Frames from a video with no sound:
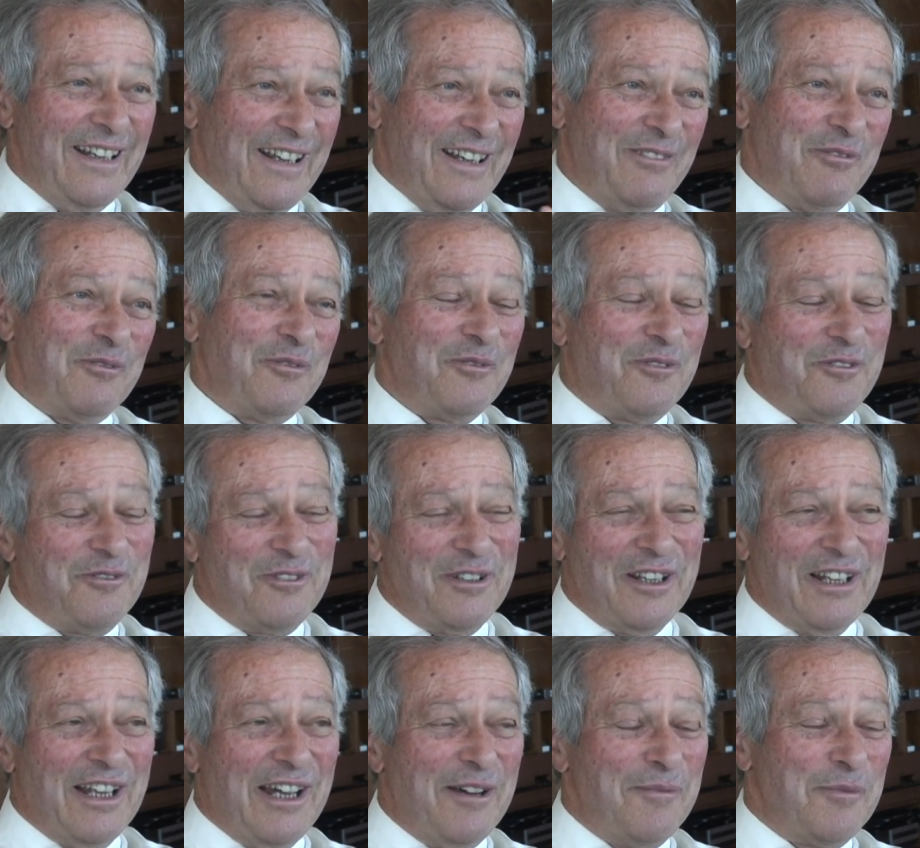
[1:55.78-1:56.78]
and for
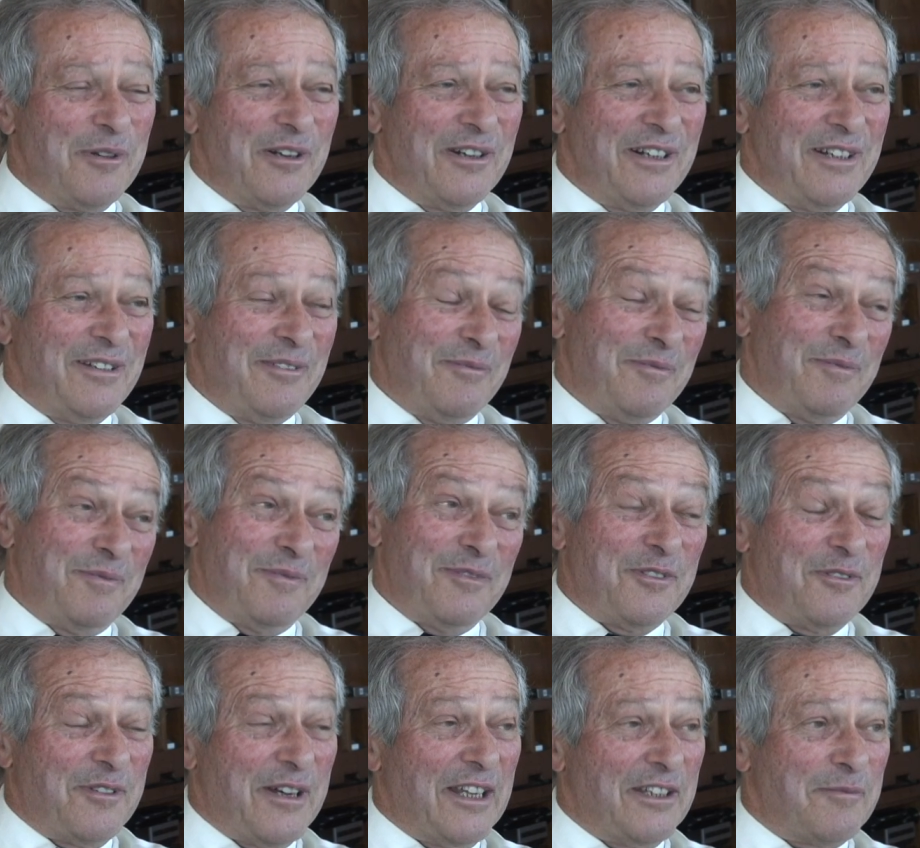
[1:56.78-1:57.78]
the library and
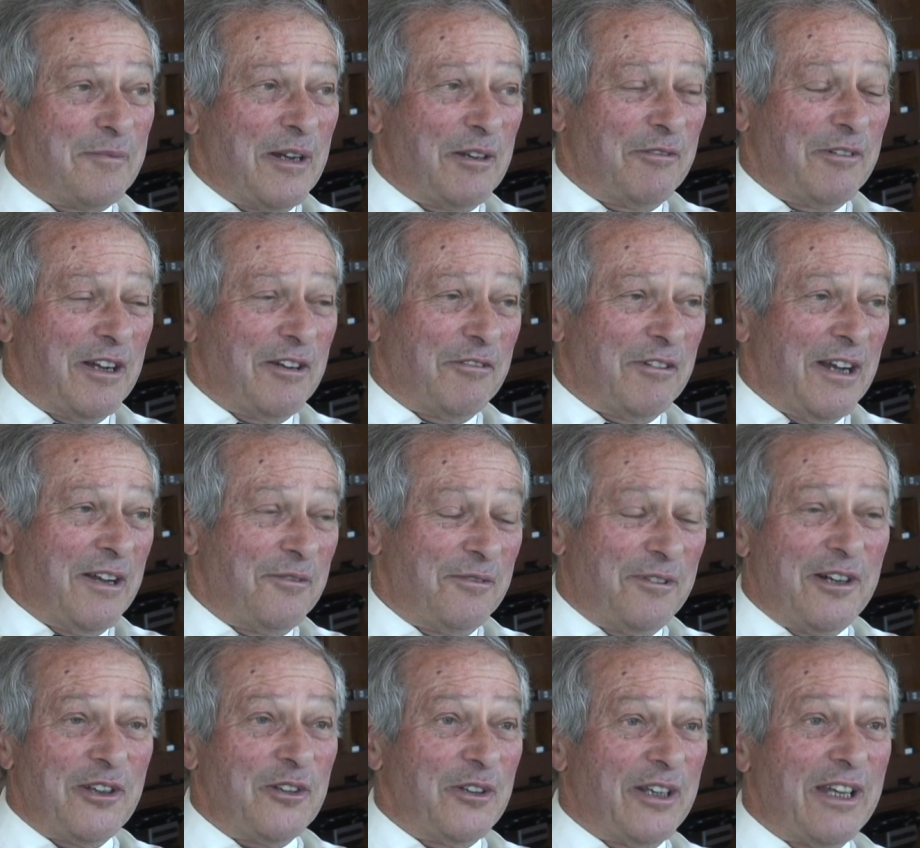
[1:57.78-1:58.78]
the fact that my
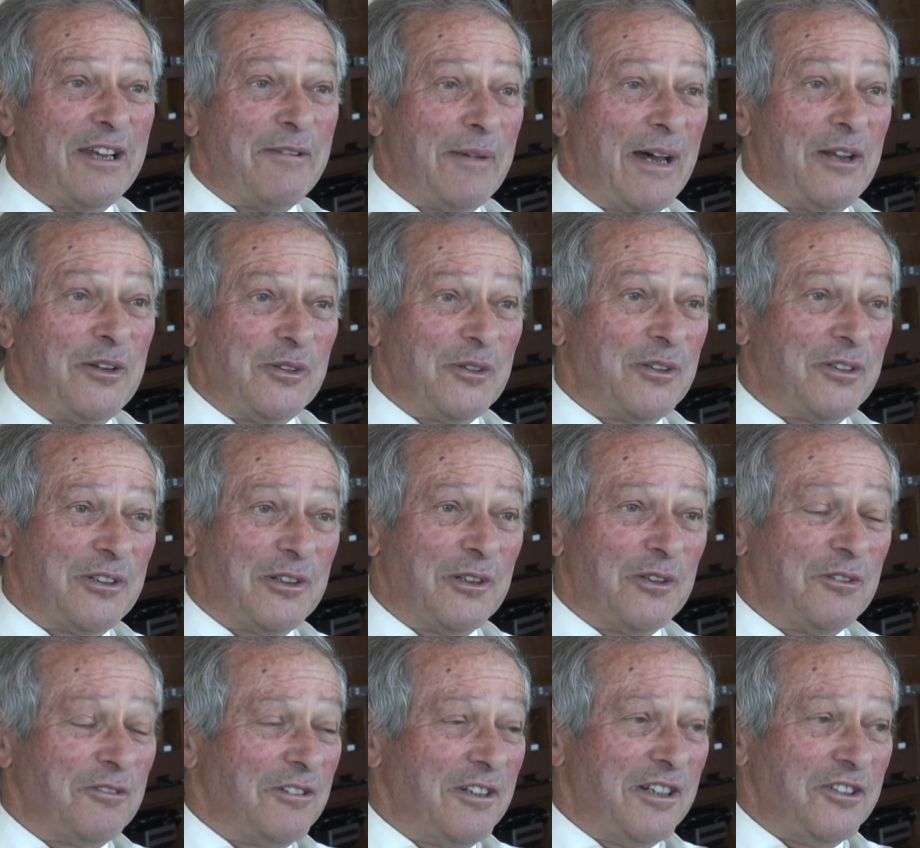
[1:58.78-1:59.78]
great-grandfather came out during the
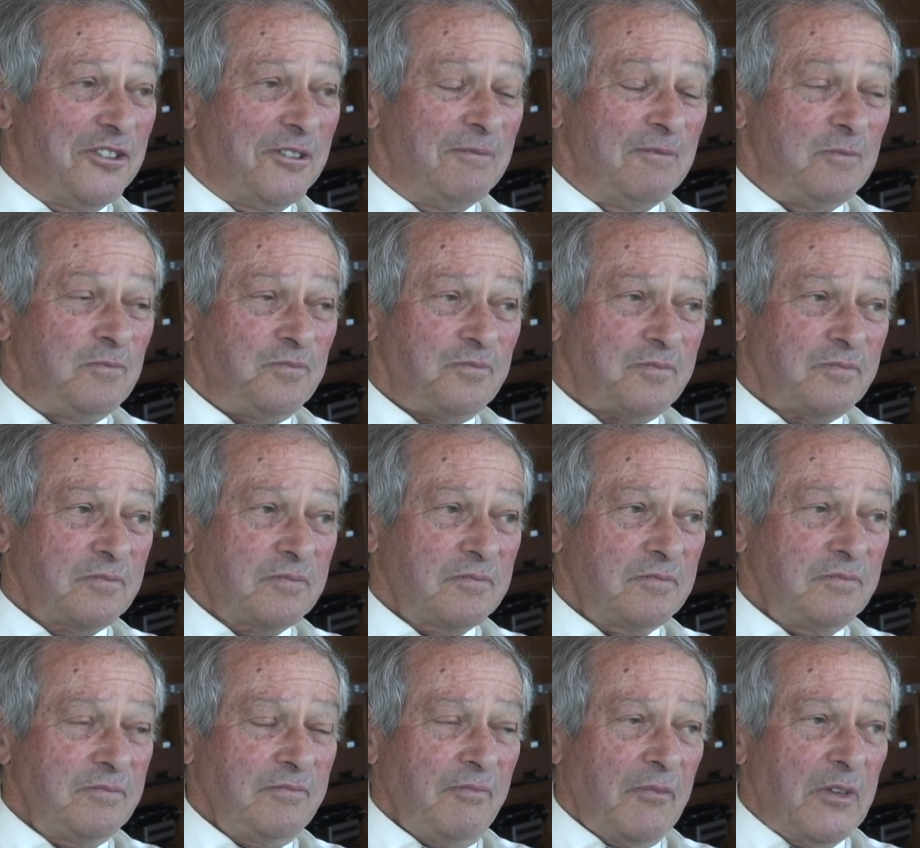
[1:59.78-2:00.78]
gold rush.
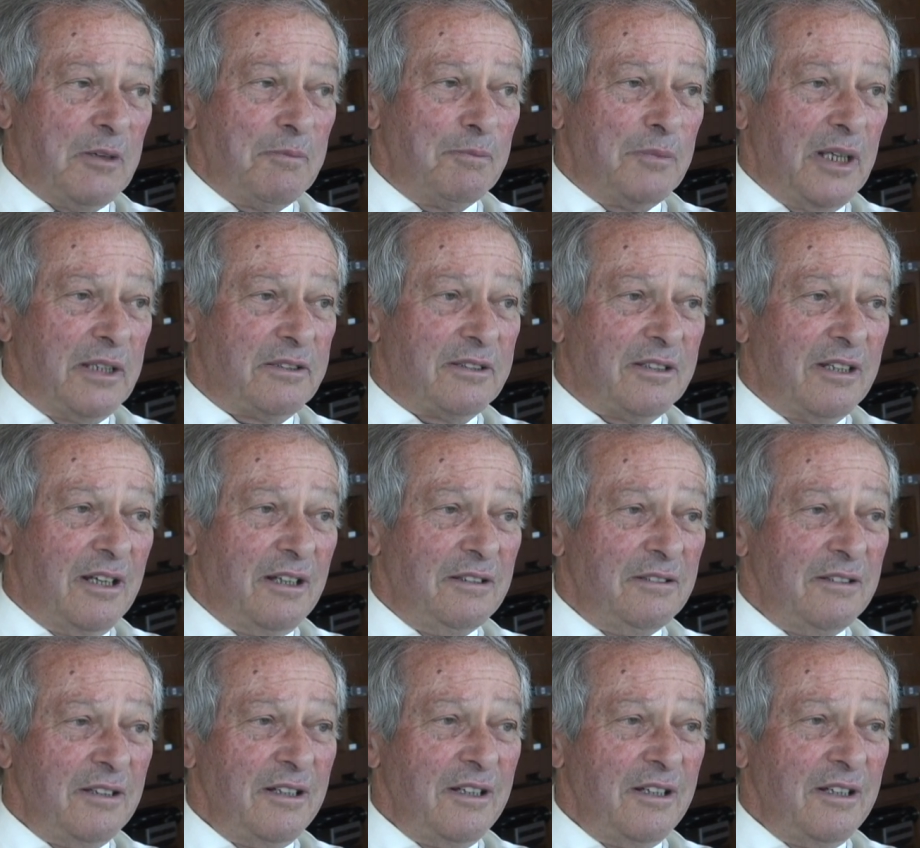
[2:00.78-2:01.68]
But uh,